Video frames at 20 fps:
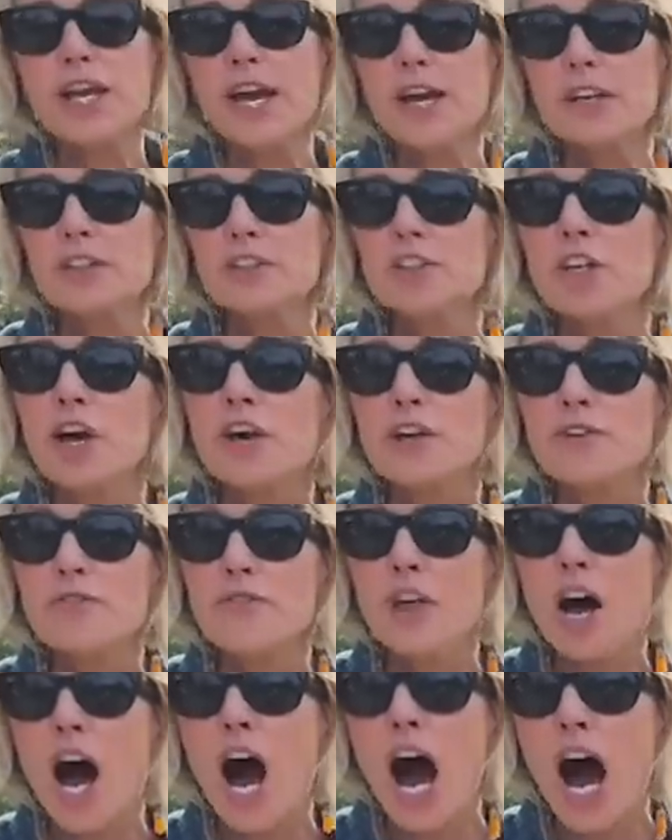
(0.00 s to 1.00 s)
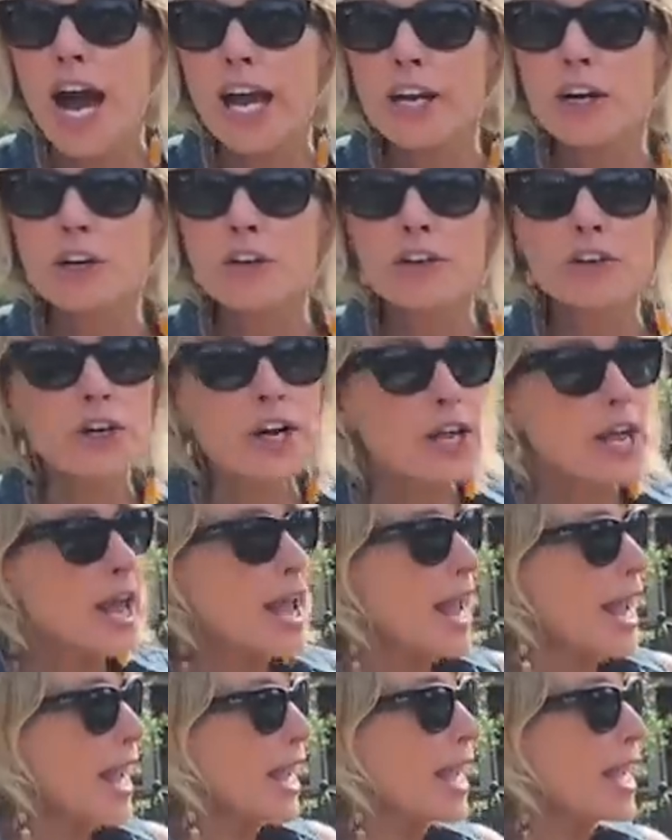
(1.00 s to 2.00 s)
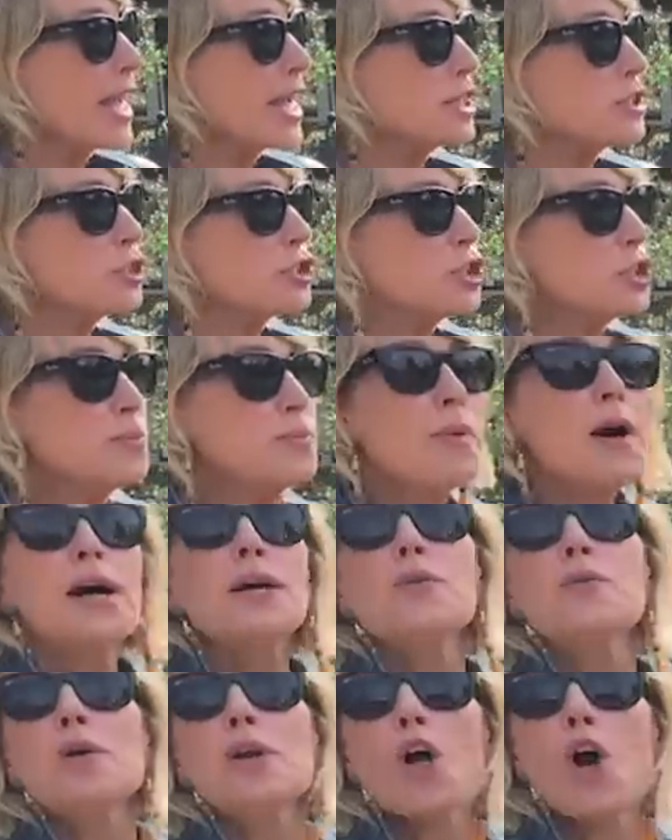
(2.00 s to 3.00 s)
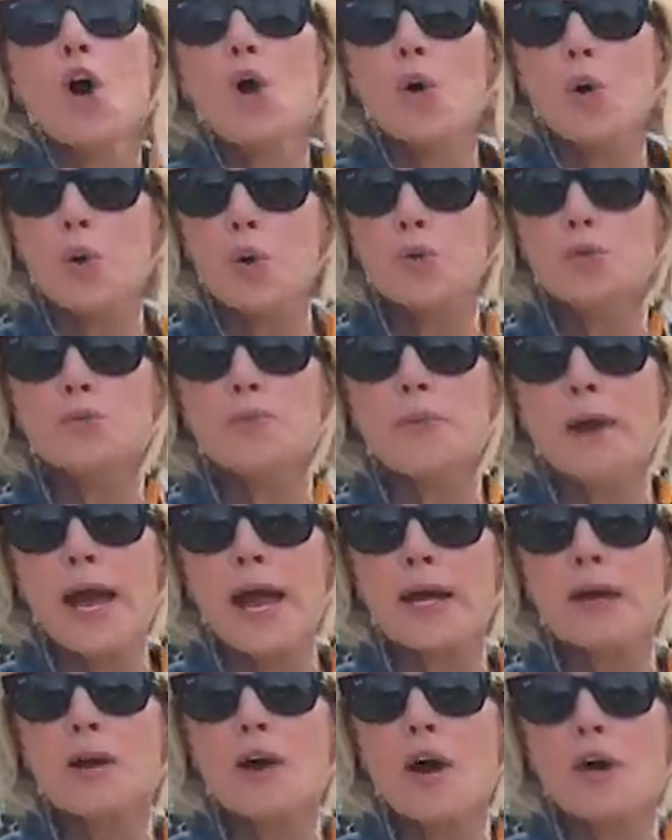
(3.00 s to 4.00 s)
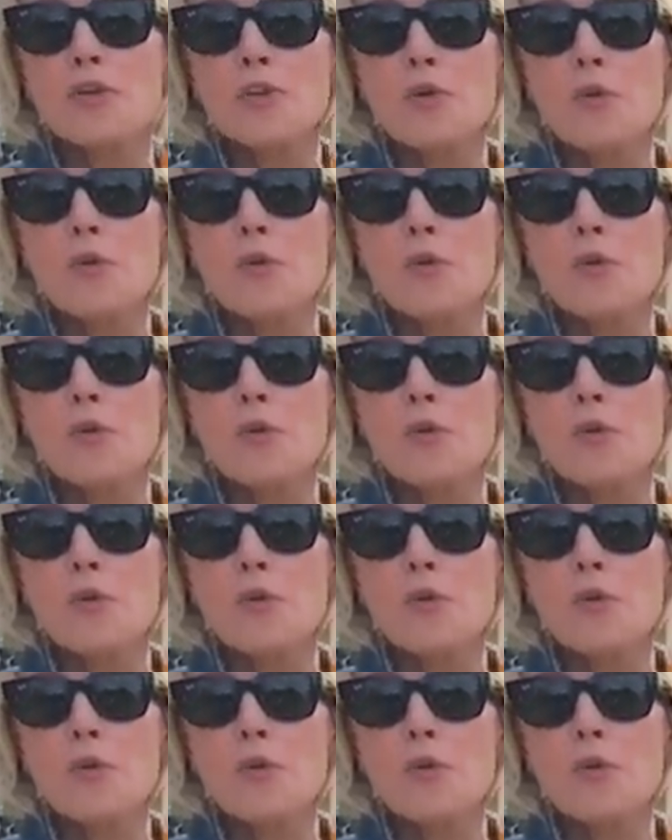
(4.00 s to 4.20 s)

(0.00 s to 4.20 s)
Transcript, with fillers: out a lot of the iron, and you might want to hold back on the